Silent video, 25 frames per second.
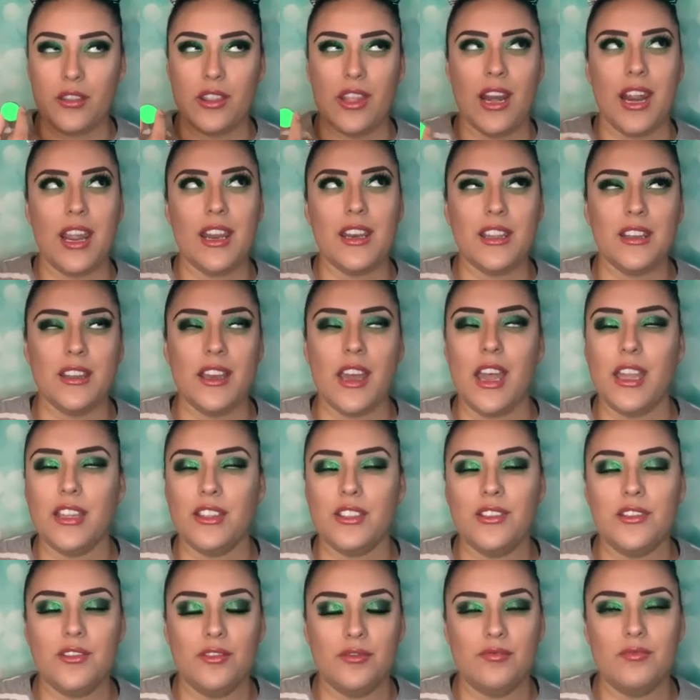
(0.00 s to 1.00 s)

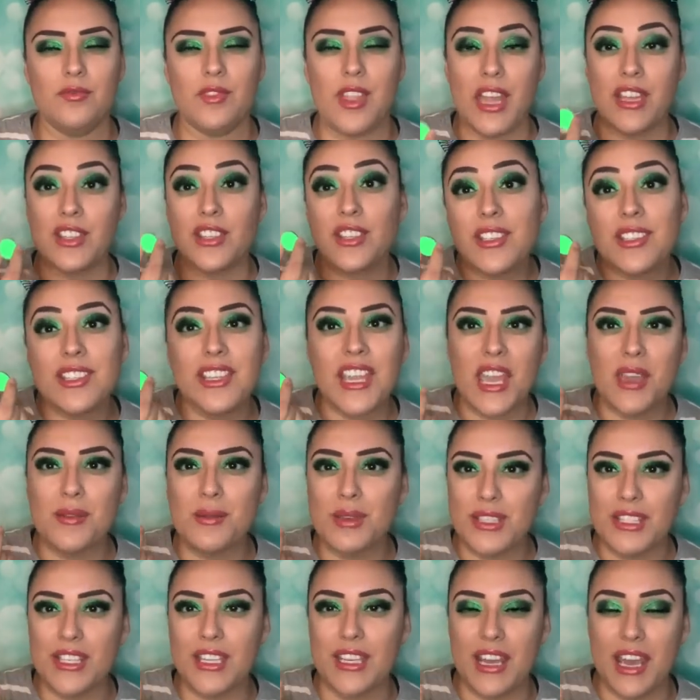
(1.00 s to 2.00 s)
that just came
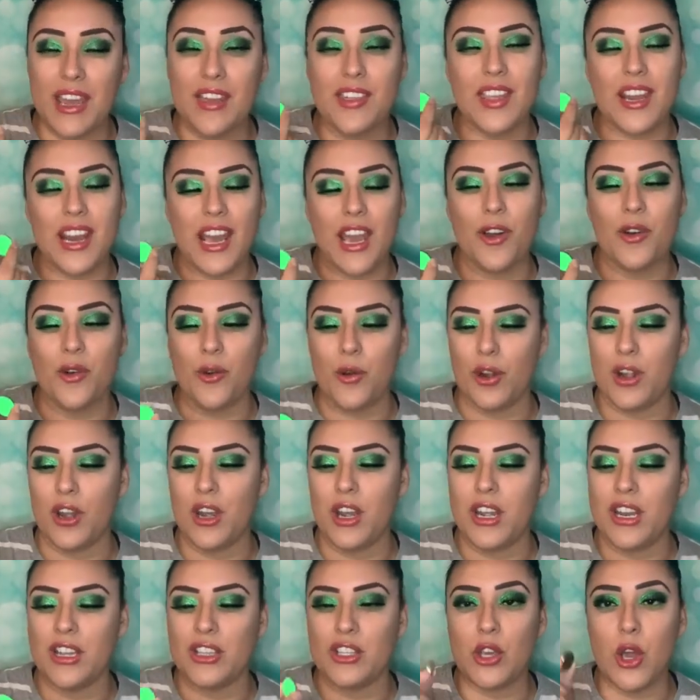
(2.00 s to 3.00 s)
in today that I
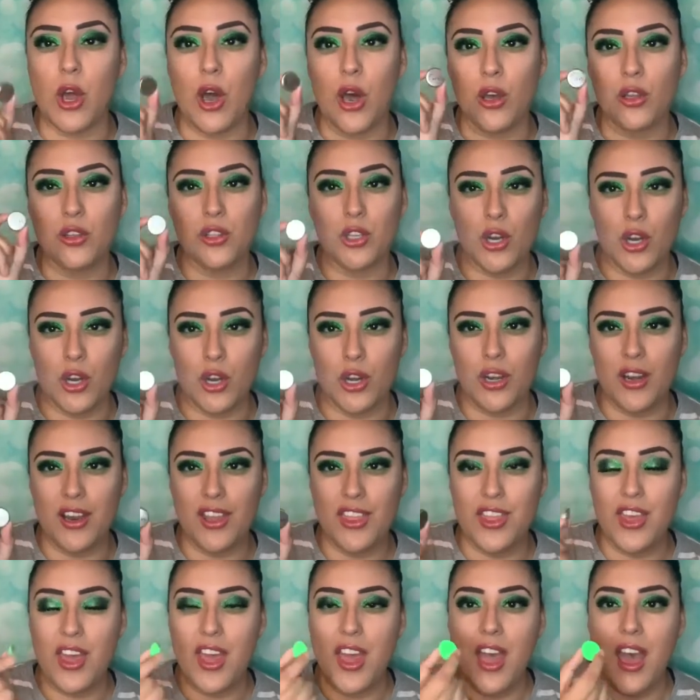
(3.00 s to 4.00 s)
ordered. It's called Earth.